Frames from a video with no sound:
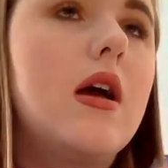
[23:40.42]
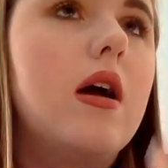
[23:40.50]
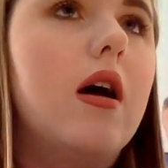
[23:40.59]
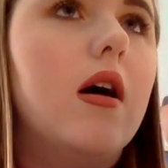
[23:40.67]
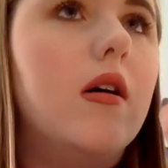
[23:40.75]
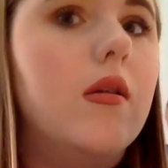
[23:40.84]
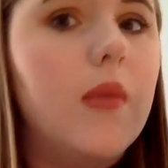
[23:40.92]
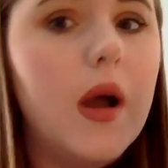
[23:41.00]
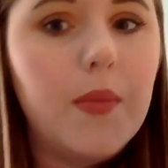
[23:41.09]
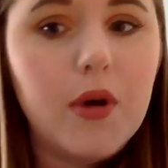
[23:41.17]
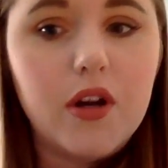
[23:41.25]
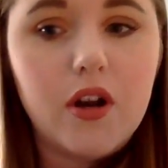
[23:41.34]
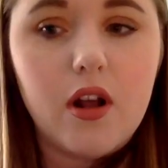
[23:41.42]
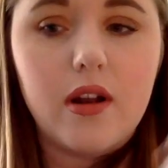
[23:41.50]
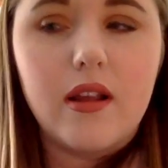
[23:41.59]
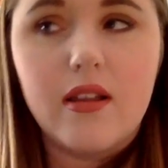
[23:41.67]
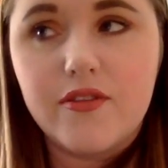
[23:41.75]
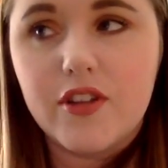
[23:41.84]
I put it on,
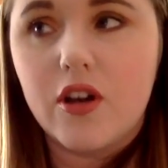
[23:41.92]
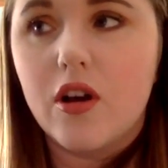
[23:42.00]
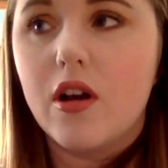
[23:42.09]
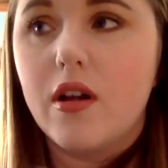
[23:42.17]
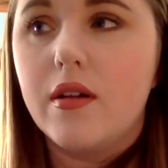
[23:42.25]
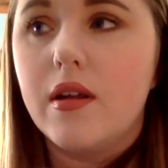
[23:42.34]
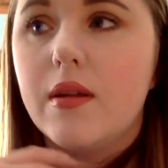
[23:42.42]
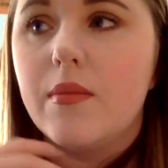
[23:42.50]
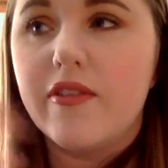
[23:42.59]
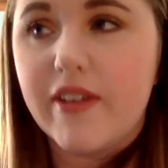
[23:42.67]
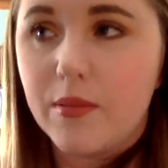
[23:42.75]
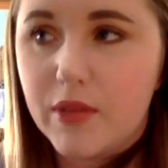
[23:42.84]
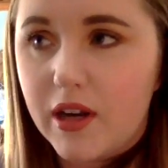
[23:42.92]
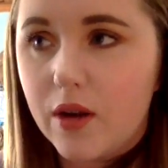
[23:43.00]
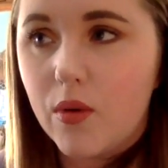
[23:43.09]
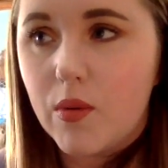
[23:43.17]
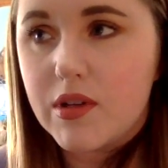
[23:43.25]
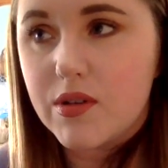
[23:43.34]
I left it on, and my family and I,
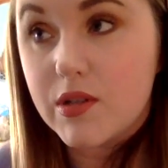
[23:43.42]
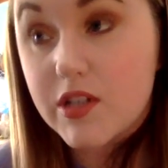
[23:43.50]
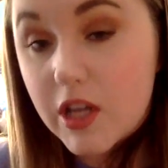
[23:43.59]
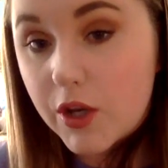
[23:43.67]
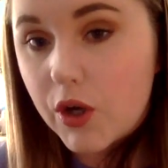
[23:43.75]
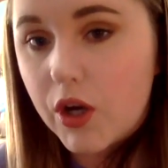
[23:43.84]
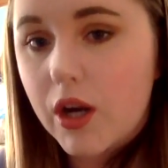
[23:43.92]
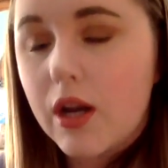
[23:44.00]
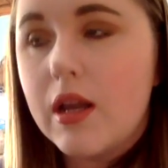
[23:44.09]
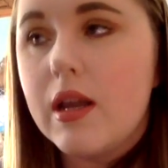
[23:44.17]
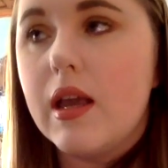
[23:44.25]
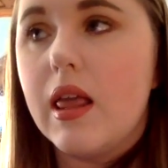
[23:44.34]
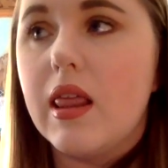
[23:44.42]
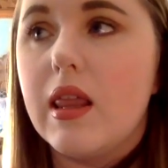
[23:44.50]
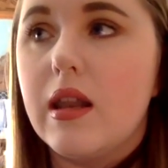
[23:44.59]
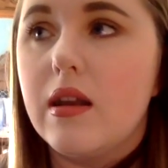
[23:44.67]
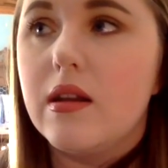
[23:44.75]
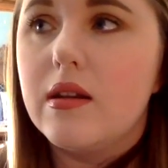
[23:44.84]
we went to dinner,
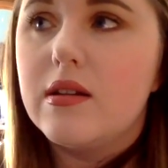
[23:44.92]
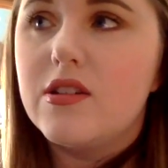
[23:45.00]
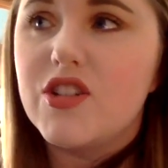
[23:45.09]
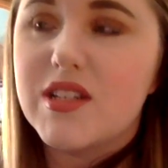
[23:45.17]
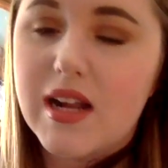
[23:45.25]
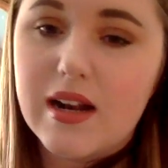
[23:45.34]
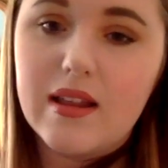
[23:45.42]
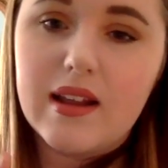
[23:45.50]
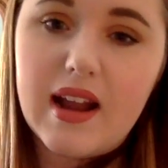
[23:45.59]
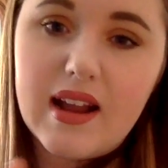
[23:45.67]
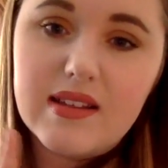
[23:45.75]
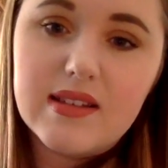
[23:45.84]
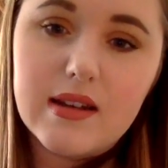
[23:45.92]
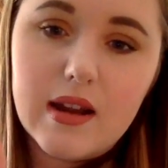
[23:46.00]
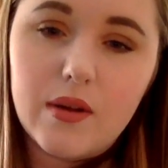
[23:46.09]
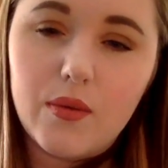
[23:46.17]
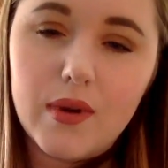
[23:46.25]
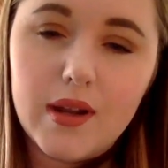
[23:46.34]
and just kind of like as the
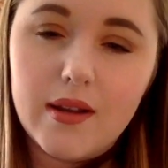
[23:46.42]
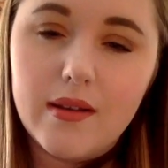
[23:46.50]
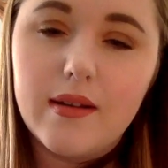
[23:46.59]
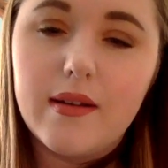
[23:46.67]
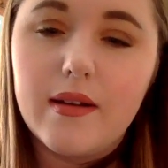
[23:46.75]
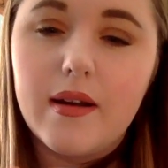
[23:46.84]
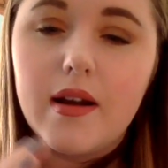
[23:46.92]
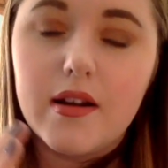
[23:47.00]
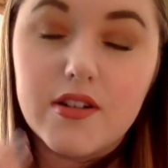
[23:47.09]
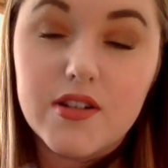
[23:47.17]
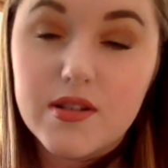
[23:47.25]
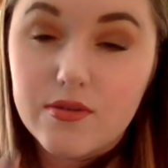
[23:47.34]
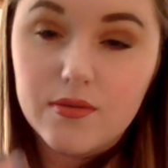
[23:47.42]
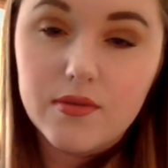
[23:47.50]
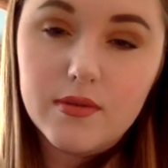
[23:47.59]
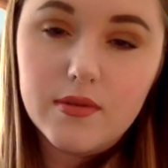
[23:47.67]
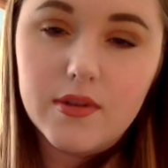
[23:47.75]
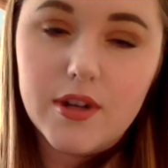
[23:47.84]
night went, I just
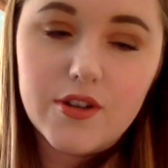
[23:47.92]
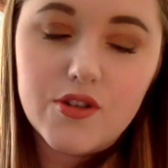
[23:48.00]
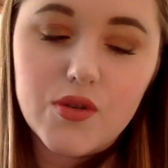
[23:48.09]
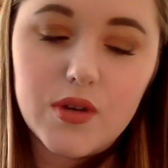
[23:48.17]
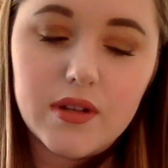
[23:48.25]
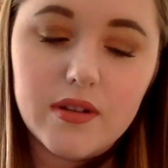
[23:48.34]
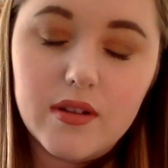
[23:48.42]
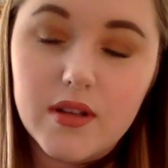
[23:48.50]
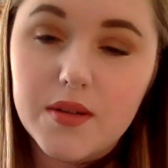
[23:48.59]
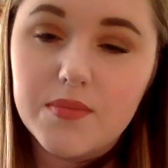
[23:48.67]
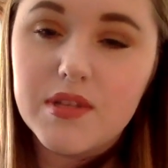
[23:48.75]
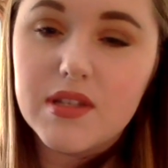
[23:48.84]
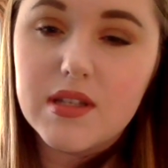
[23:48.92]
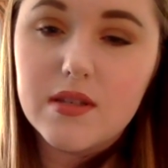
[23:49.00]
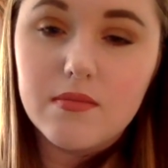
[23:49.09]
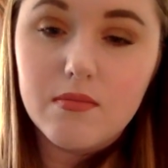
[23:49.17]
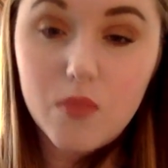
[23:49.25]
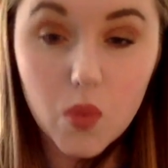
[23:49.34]
enjoyed the lips
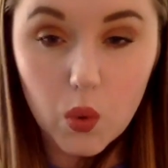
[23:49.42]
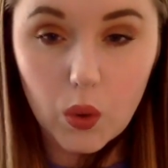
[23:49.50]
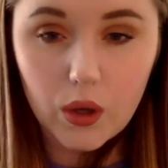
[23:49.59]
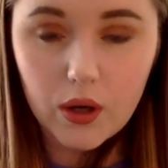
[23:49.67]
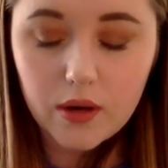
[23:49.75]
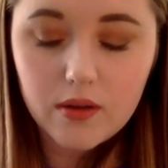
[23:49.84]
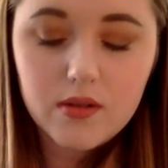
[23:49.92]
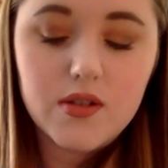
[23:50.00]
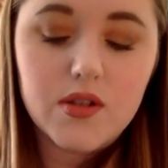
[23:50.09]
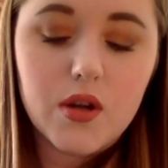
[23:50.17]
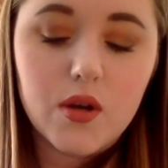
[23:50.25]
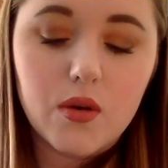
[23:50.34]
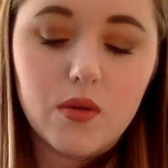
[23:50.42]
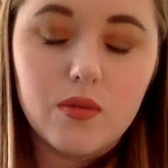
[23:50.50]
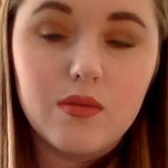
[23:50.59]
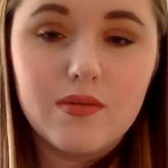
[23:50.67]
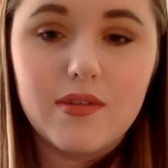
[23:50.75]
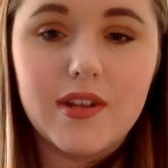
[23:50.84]
more. So
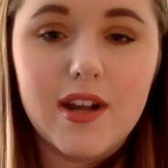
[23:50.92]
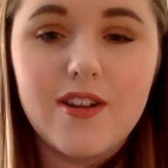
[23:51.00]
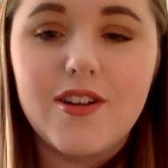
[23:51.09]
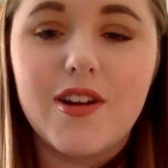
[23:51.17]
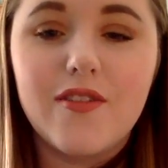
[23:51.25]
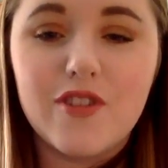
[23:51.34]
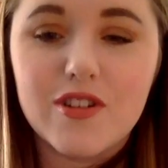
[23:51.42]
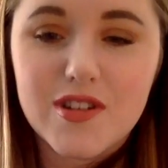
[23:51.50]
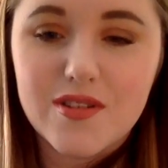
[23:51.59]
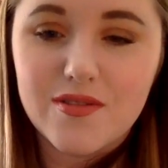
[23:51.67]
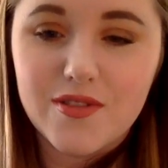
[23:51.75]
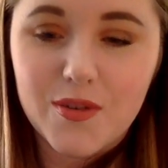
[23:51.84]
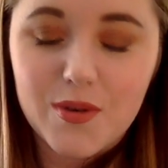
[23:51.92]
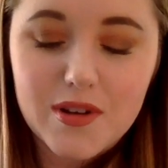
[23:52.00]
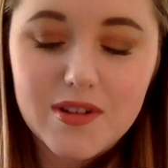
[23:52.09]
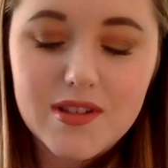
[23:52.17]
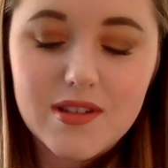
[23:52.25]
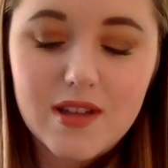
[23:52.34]
get out of your comfort zone for
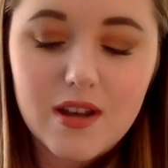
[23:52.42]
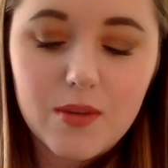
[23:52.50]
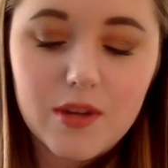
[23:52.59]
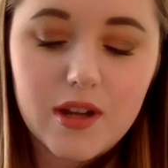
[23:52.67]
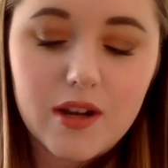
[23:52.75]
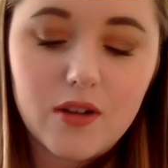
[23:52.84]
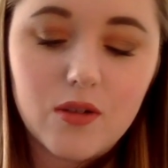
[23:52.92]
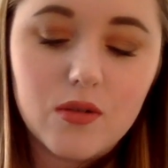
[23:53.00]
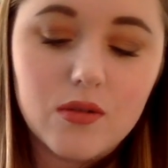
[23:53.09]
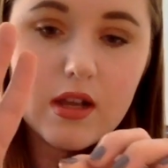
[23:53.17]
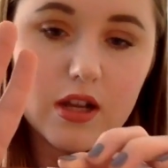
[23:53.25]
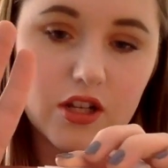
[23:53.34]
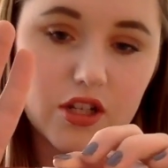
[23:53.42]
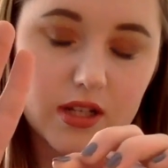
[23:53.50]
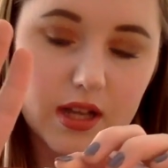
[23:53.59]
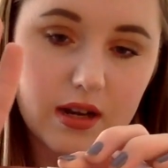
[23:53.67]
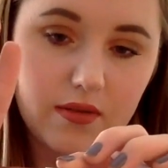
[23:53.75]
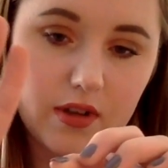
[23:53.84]
once. That'll be kind of cool. It's just
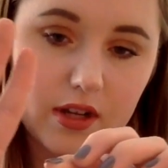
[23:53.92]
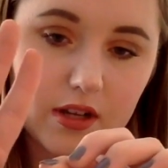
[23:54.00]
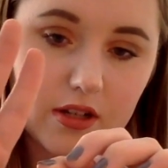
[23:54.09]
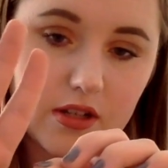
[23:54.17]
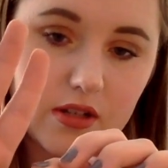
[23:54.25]
kind of like a